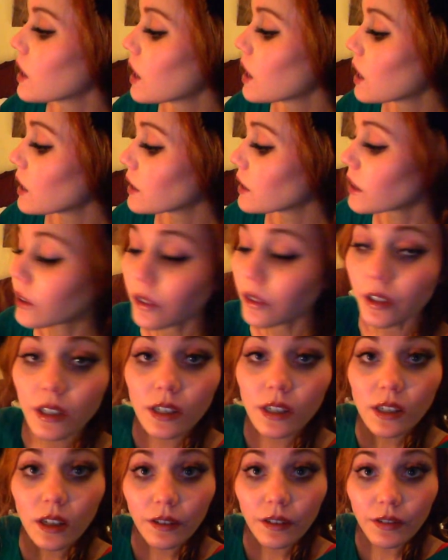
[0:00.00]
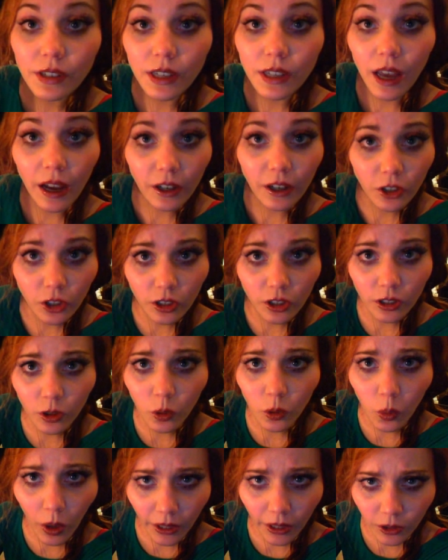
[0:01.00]
Now this stuff is actually
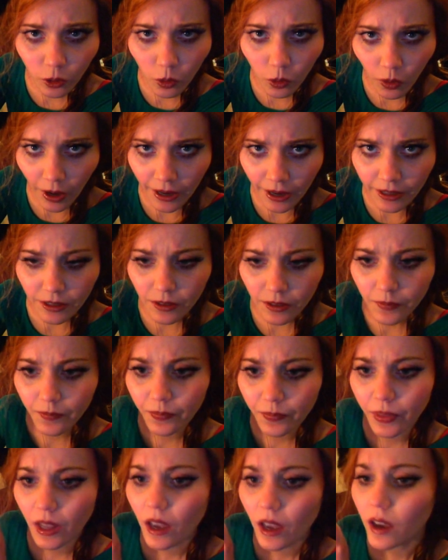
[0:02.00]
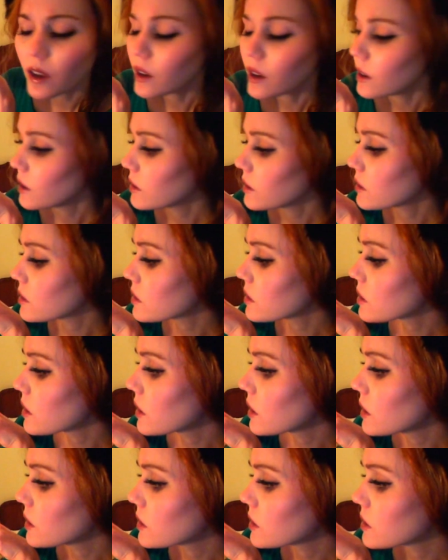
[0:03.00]
quite great. It
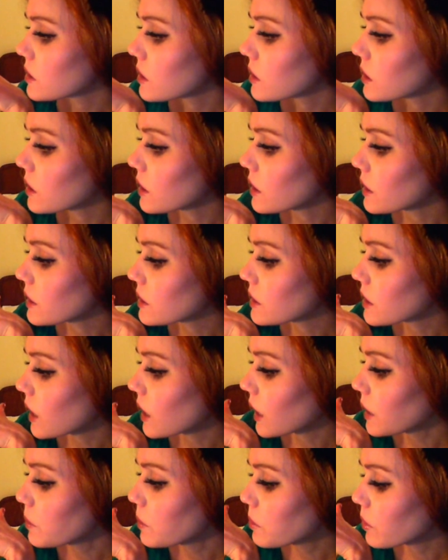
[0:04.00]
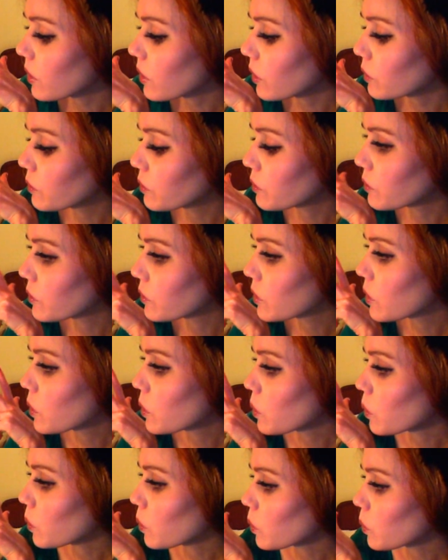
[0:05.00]
is a type of
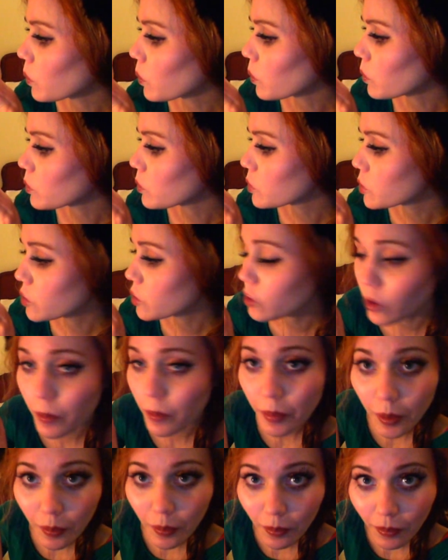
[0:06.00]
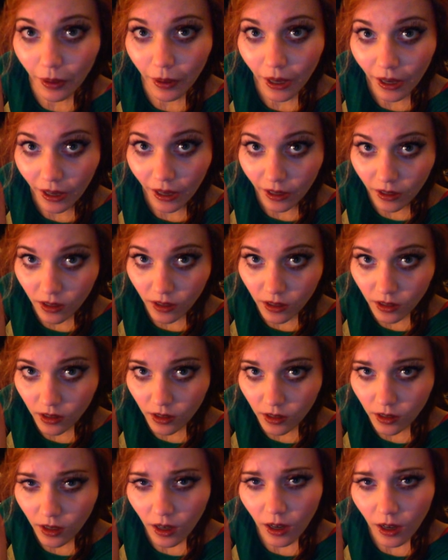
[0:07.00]
strip paste.
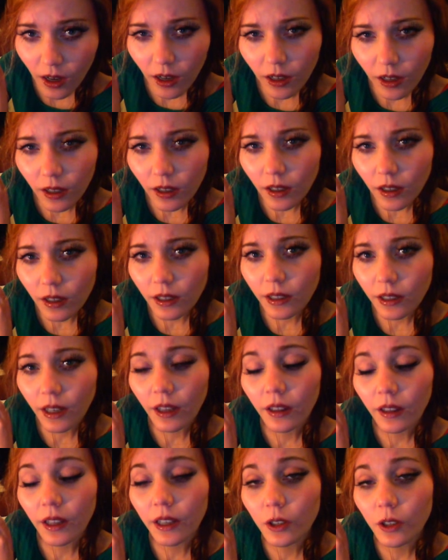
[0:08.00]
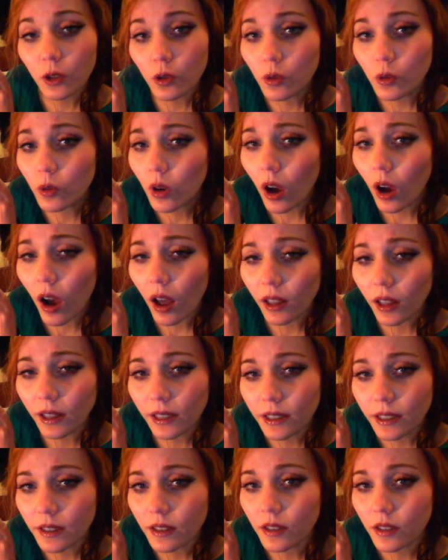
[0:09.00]
Now they do call
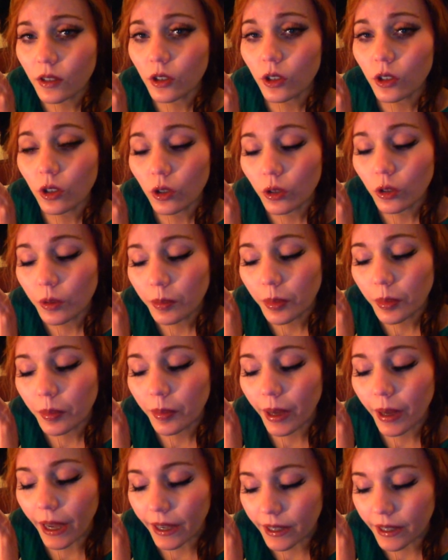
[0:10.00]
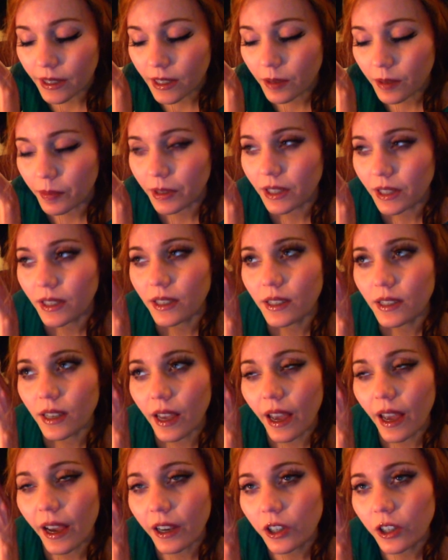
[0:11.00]
it strip paste, but it's
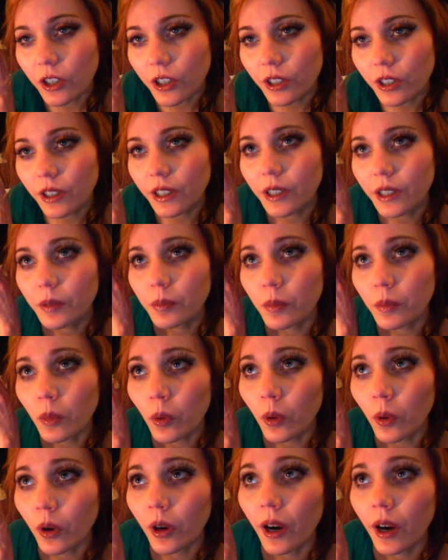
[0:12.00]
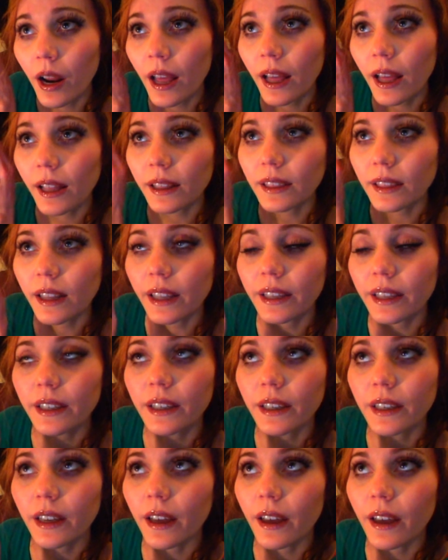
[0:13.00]
actually more like
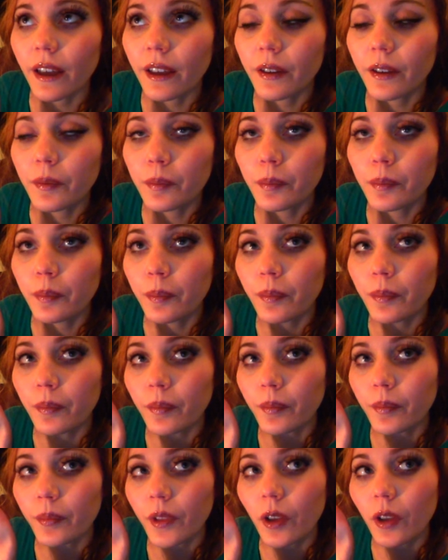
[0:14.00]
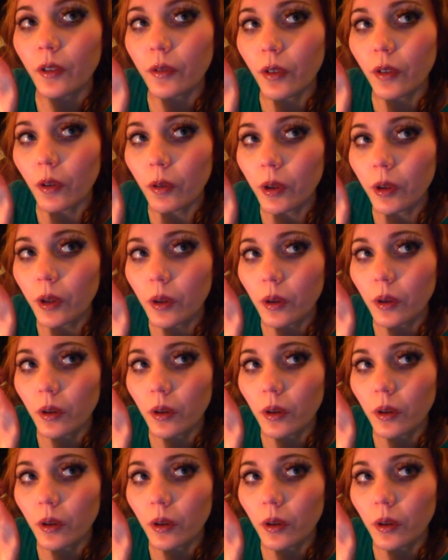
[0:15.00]
a very